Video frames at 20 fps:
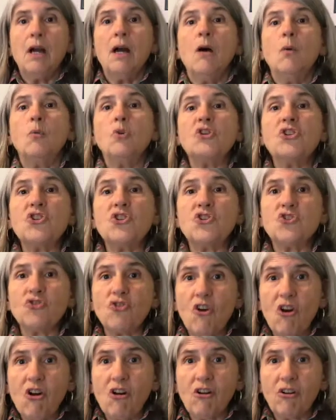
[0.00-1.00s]
was
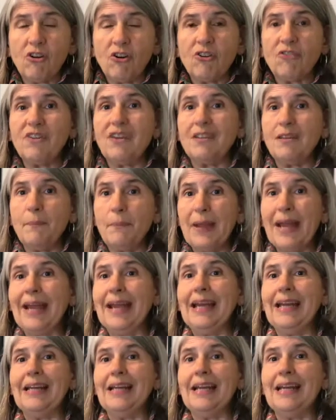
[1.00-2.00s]
stronger than the
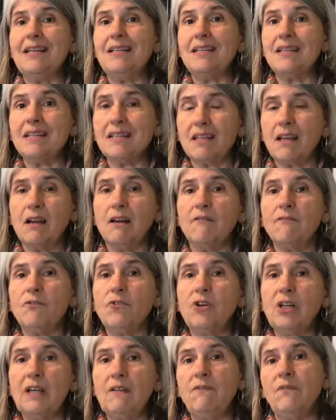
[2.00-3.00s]
pain and
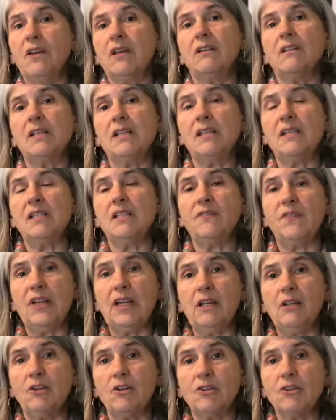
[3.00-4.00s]
discomfort he felt in his
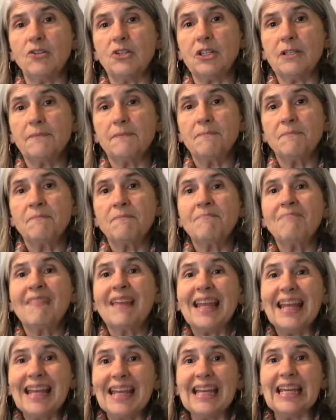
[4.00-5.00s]
fingers.
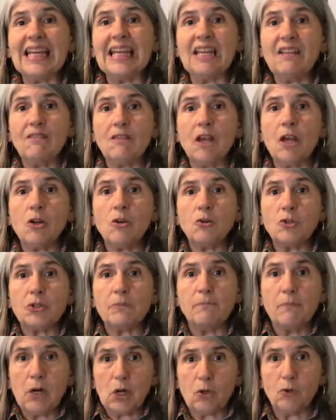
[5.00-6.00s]
In those
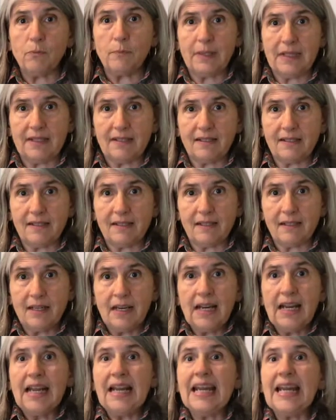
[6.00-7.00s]
moments,
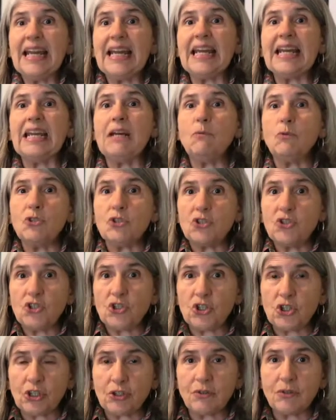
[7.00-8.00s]
he was
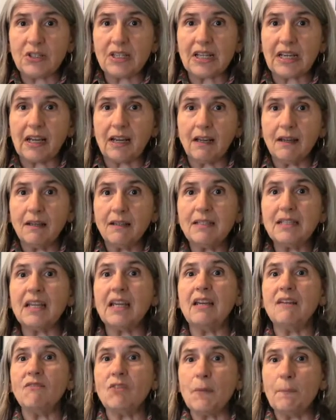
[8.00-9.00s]
choosing to
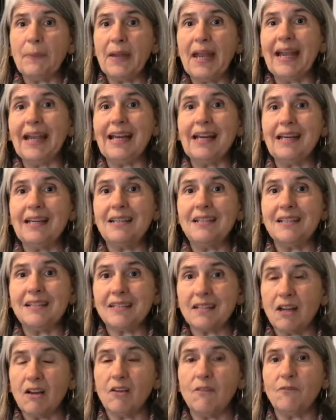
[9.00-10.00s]
give the pain and
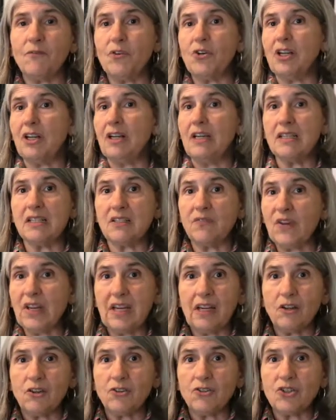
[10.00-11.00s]
discomfort in his
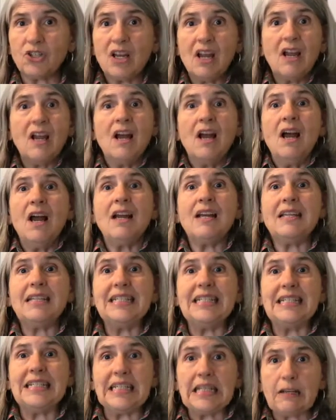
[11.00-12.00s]
fingers a
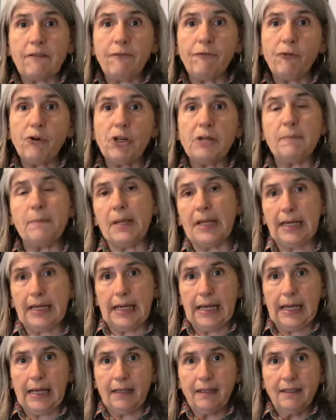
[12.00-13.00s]
different
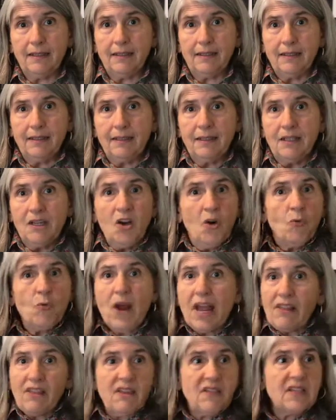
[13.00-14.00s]
meaning.
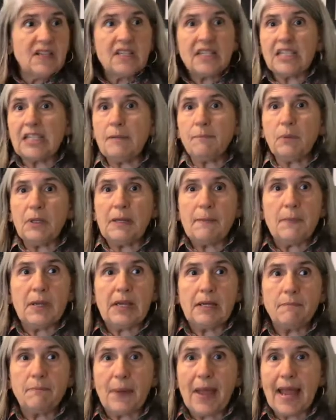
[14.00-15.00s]
Rather than simply
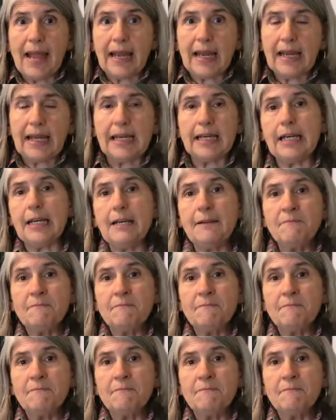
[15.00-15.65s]
mean pain,